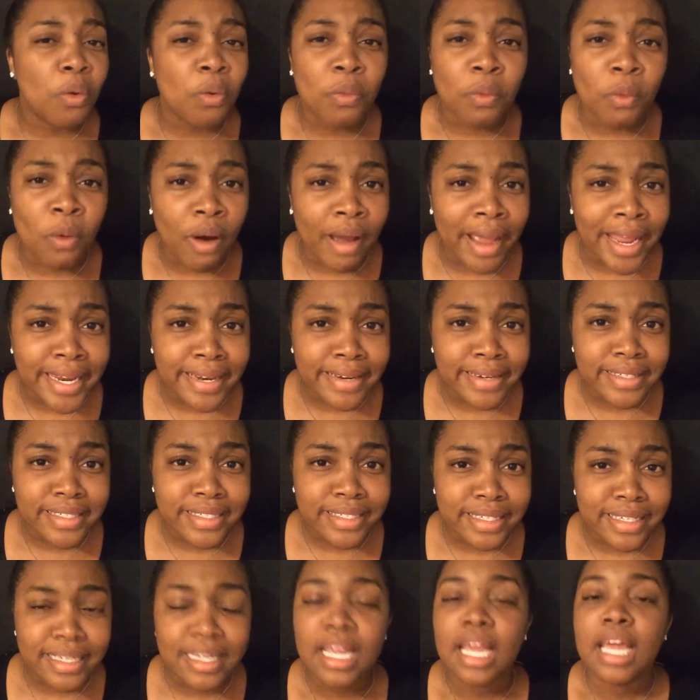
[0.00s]
what?
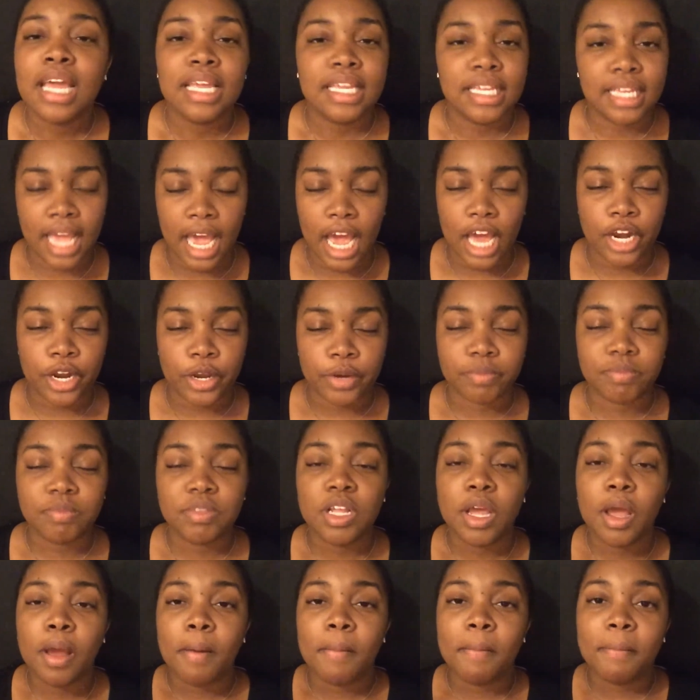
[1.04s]
Yeah, I know,
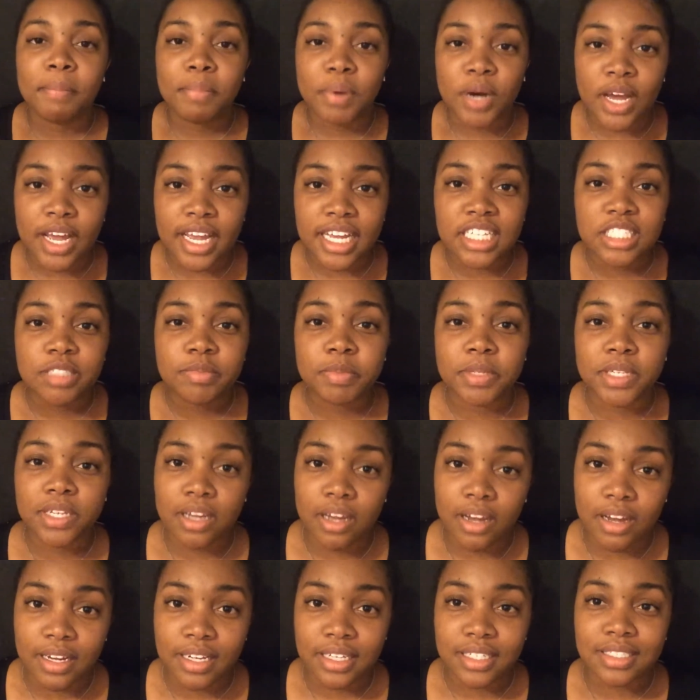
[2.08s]
but it's
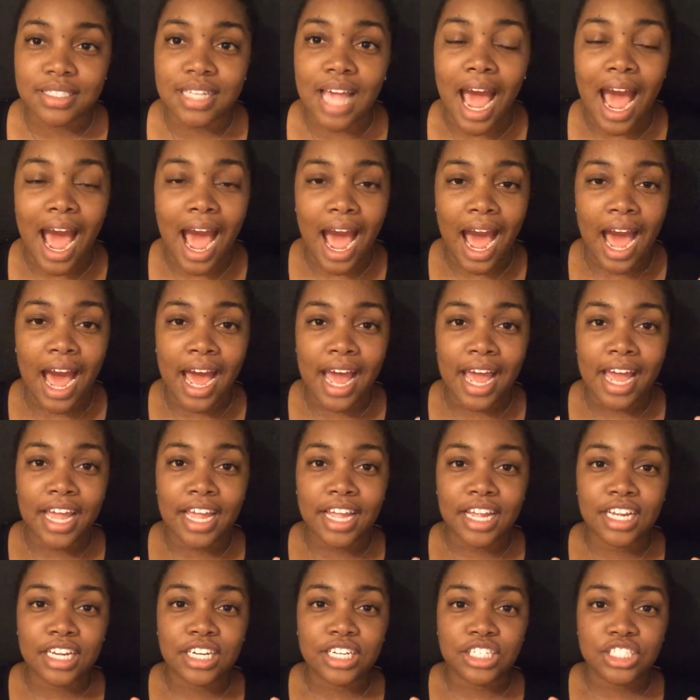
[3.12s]
because
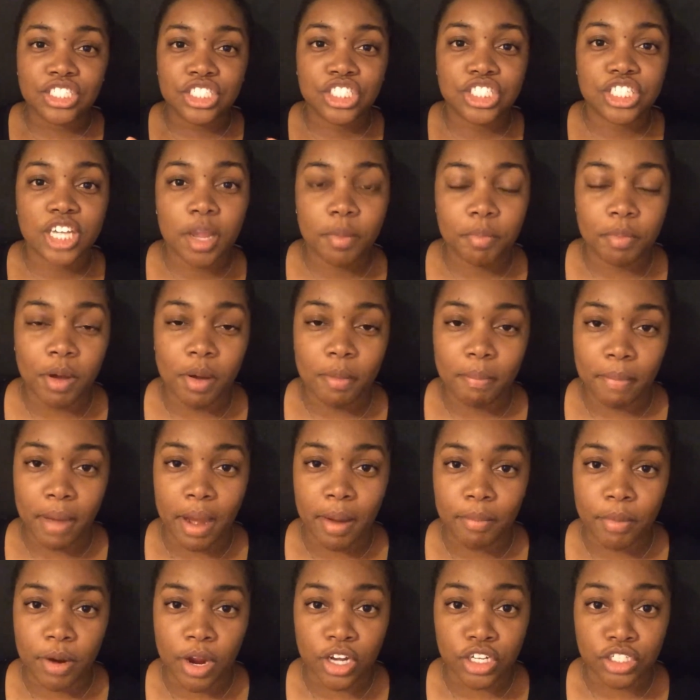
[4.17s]
I shape up my
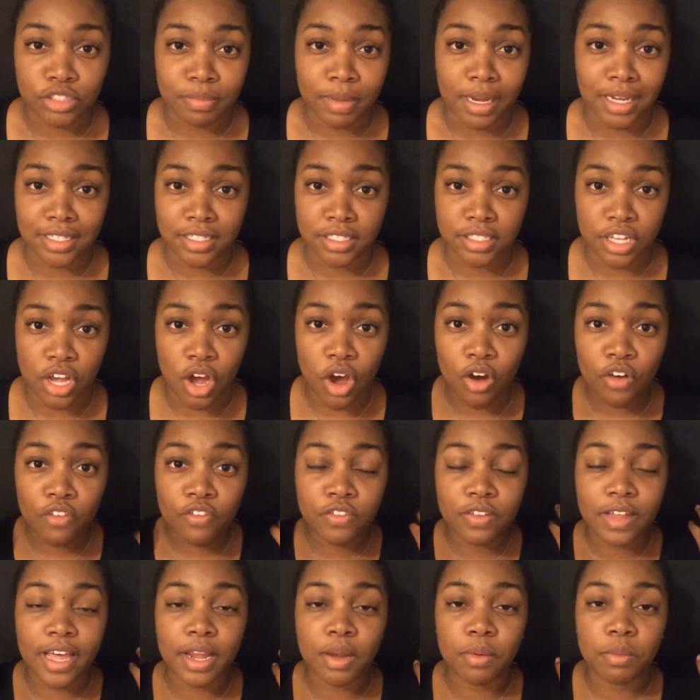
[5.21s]
brows
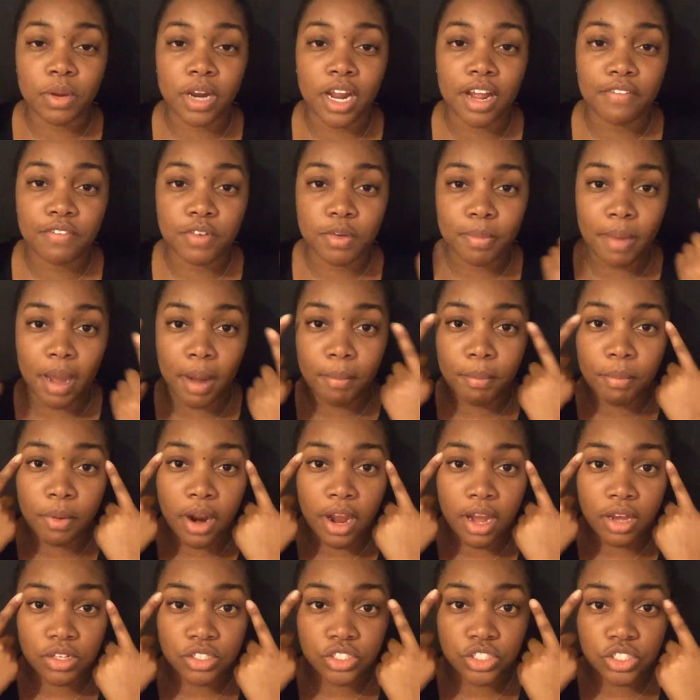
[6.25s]
myself. Like whenever my
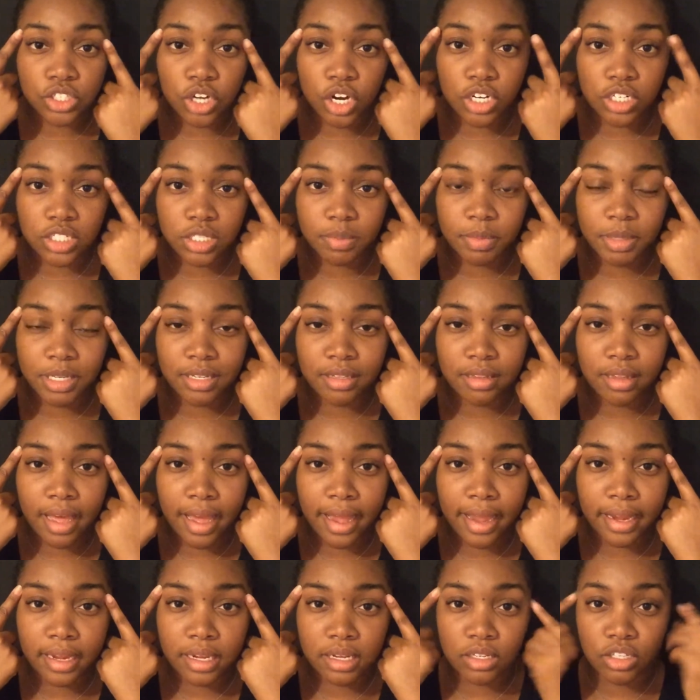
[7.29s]
brows start to be
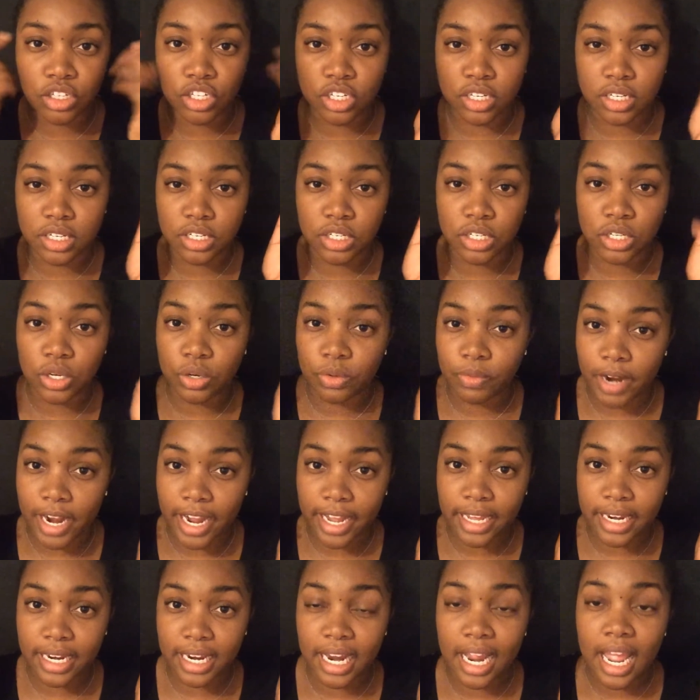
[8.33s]
like looking a little
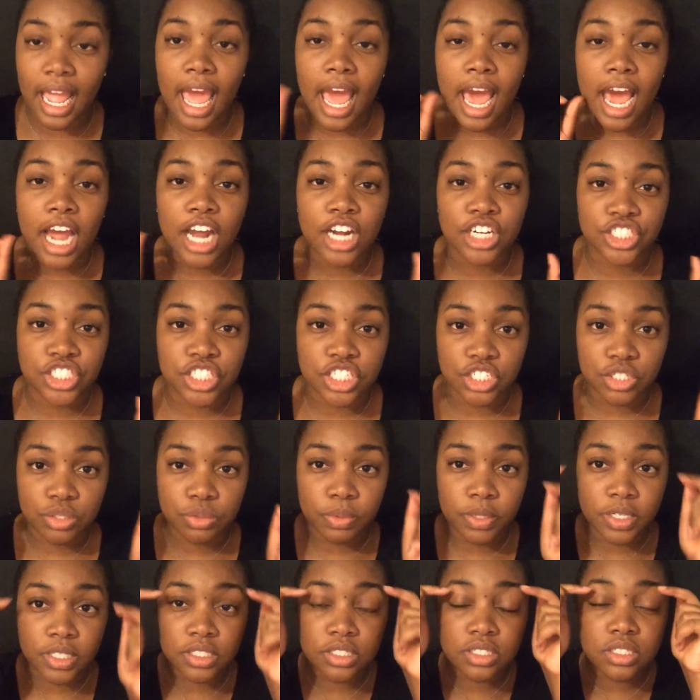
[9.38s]
raggedy, I just get
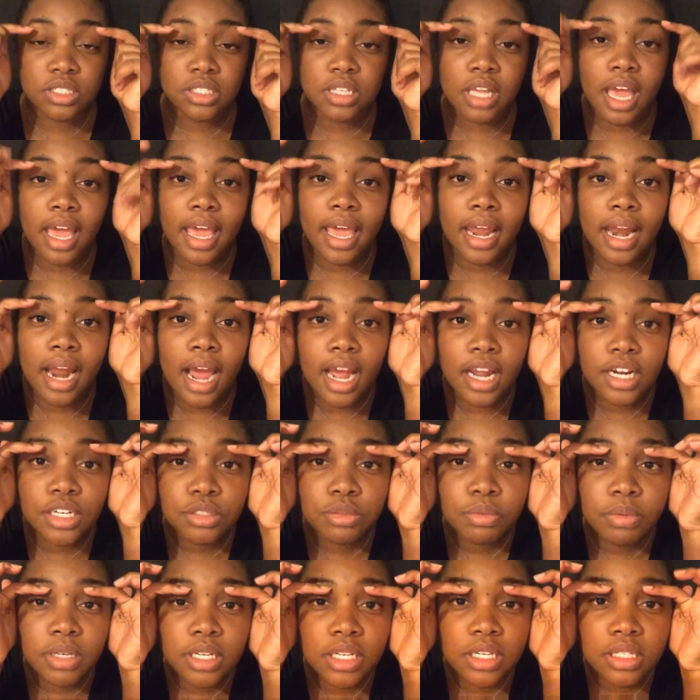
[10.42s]
tweezers and I
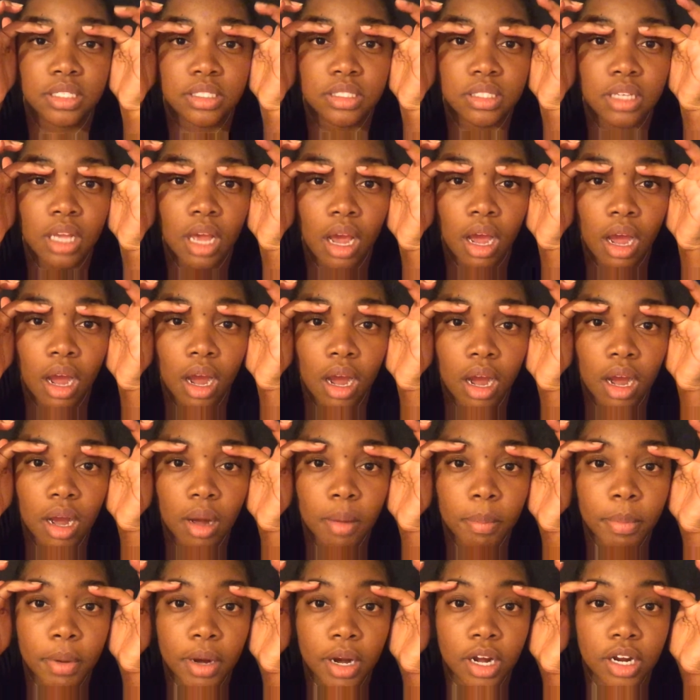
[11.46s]
tweeze
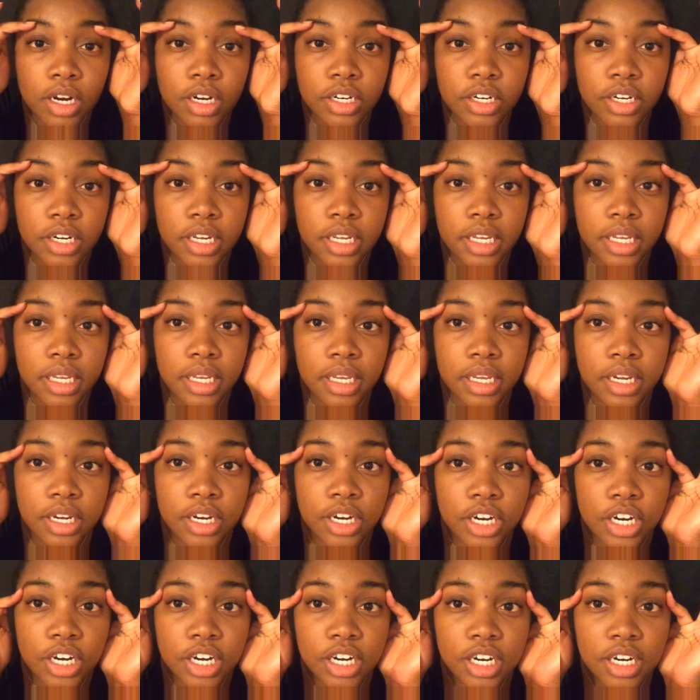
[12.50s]
up under
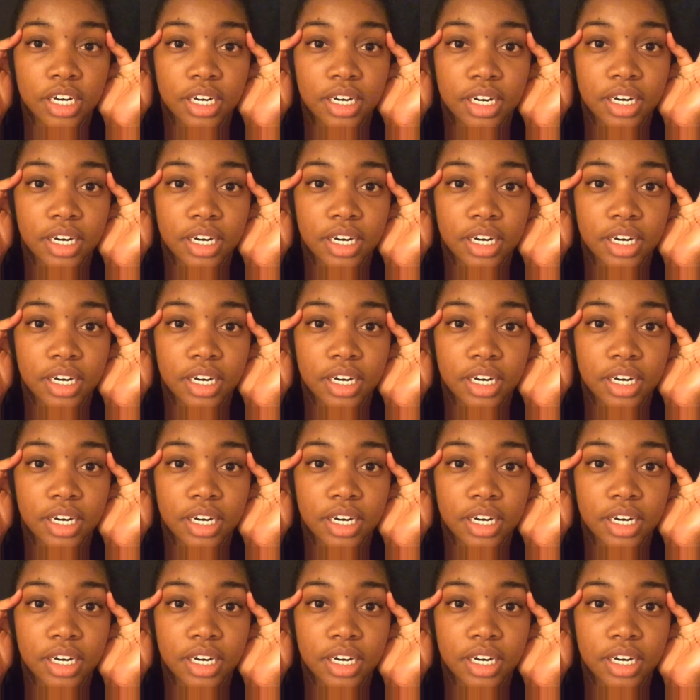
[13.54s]
here,